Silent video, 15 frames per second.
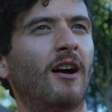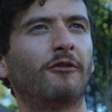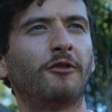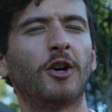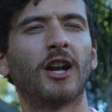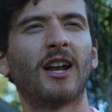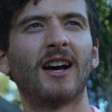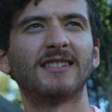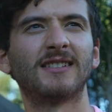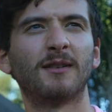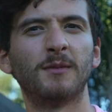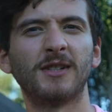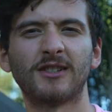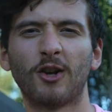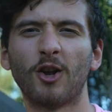realized I
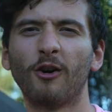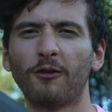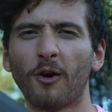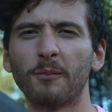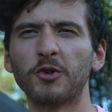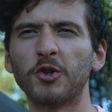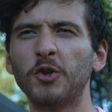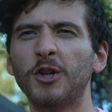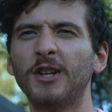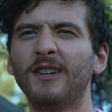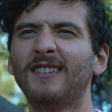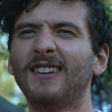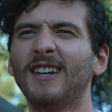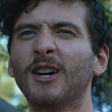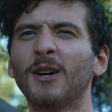missed a lot of
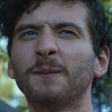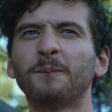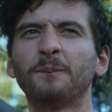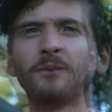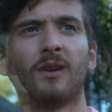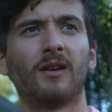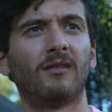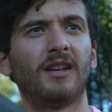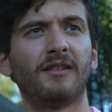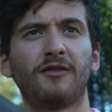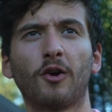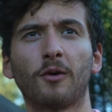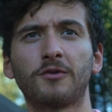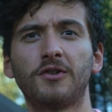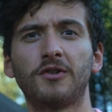opportunities here. If
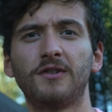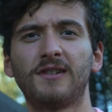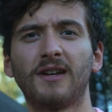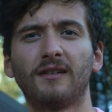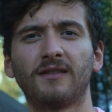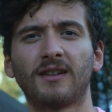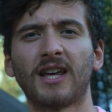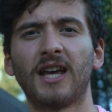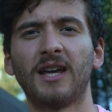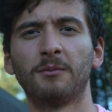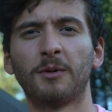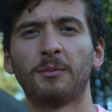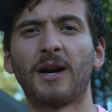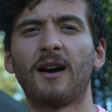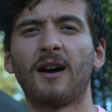the opportunity ever
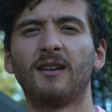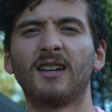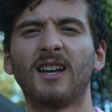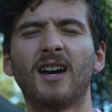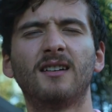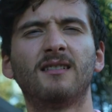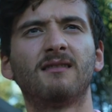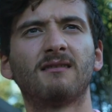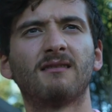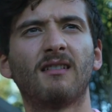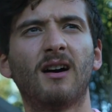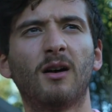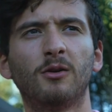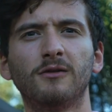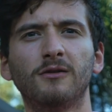came about again,
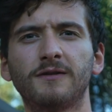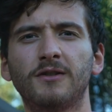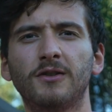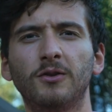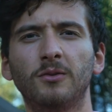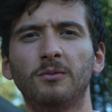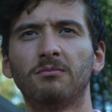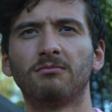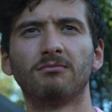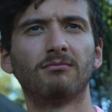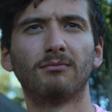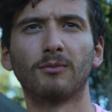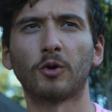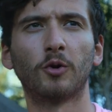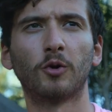I'd love to
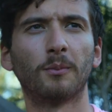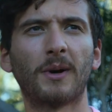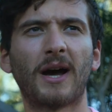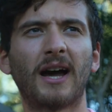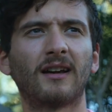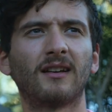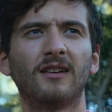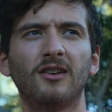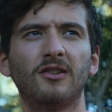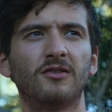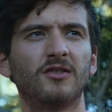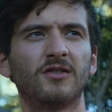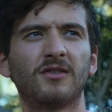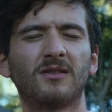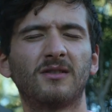come back and
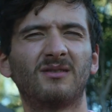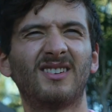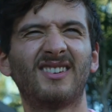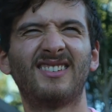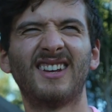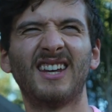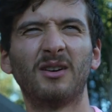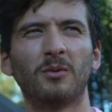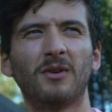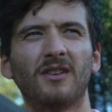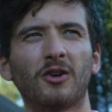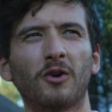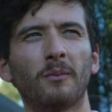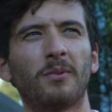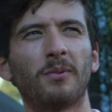just see it with
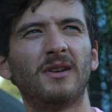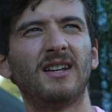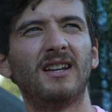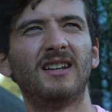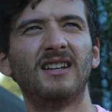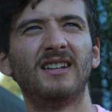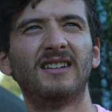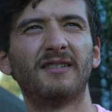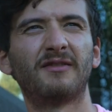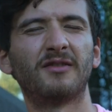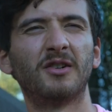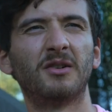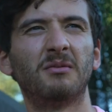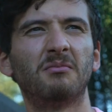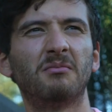a completely
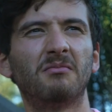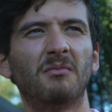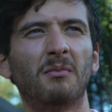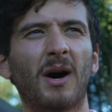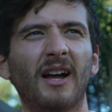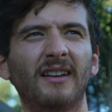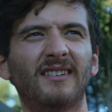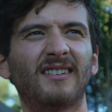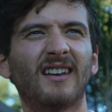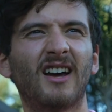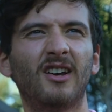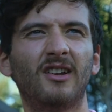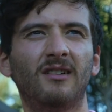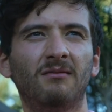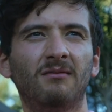different
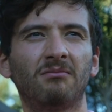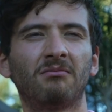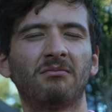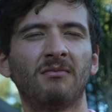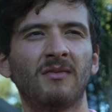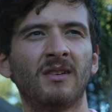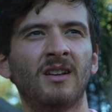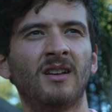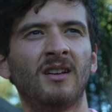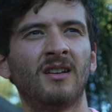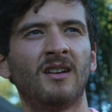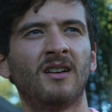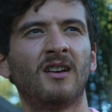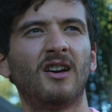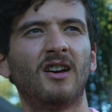mindset
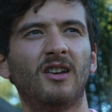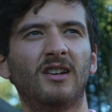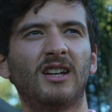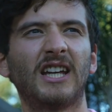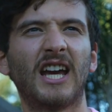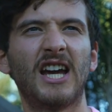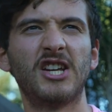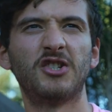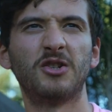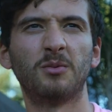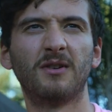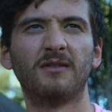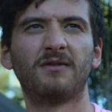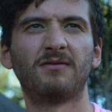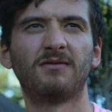and engage it
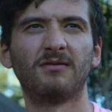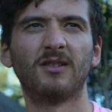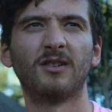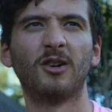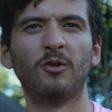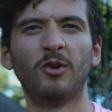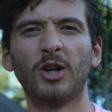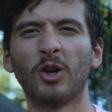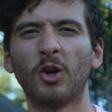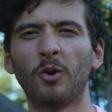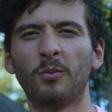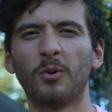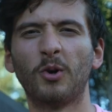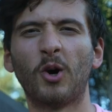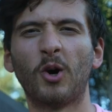with a real
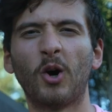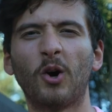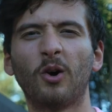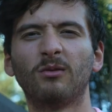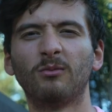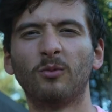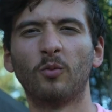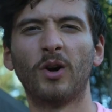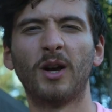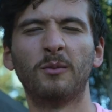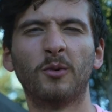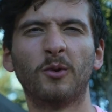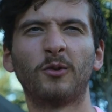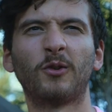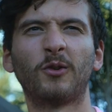open heart, way
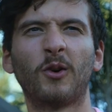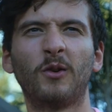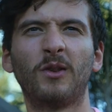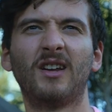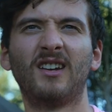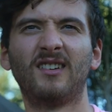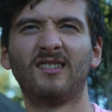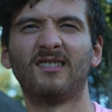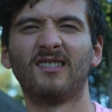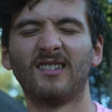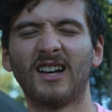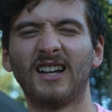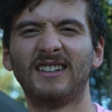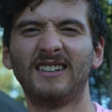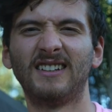more so than
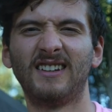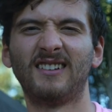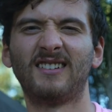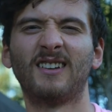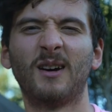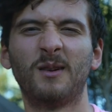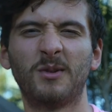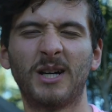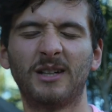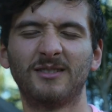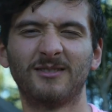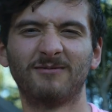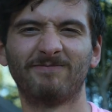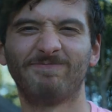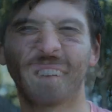I did this time
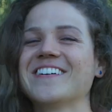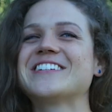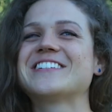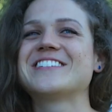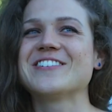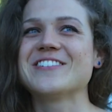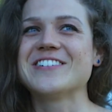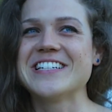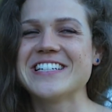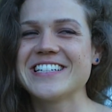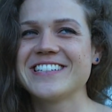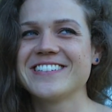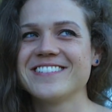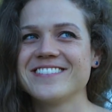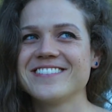around. We'd do
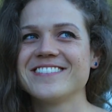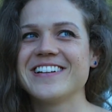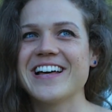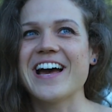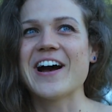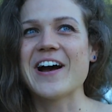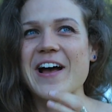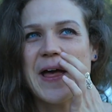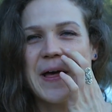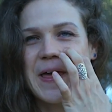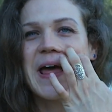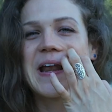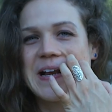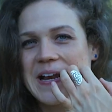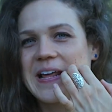it
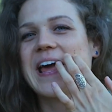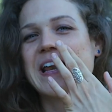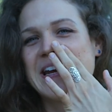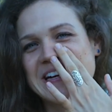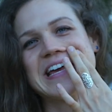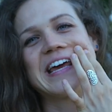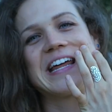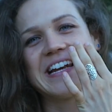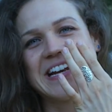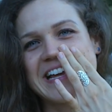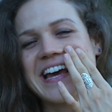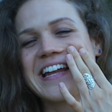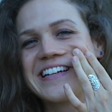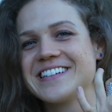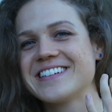again and again and again and
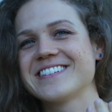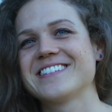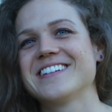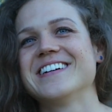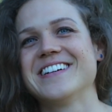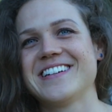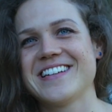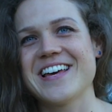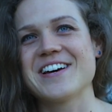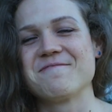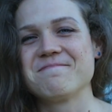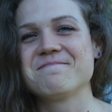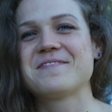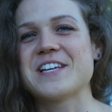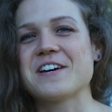again. Yeah,
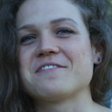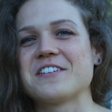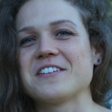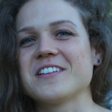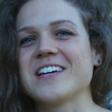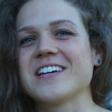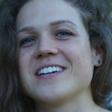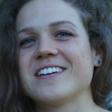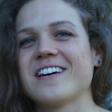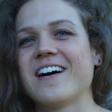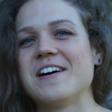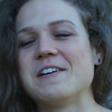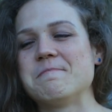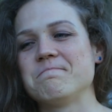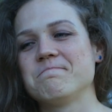definitely.
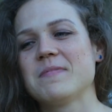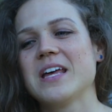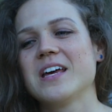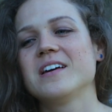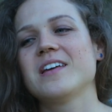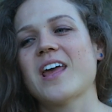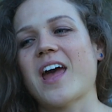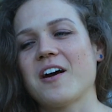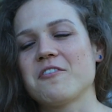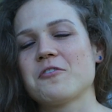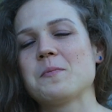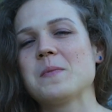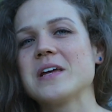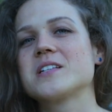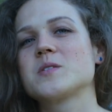For
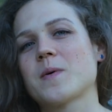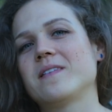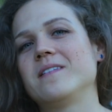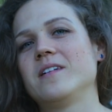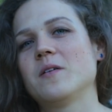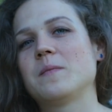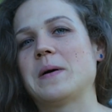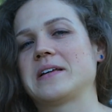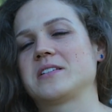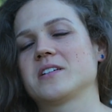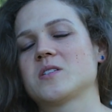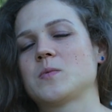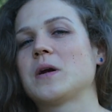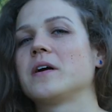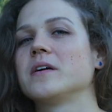me, it's been the best
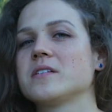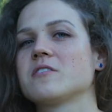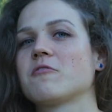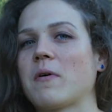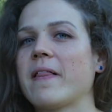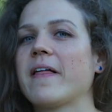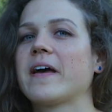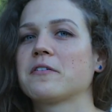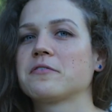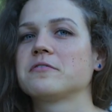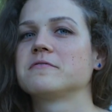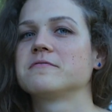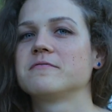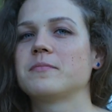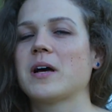experience of my life
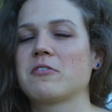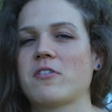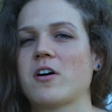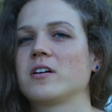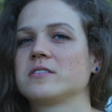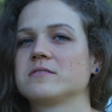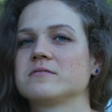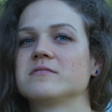by far.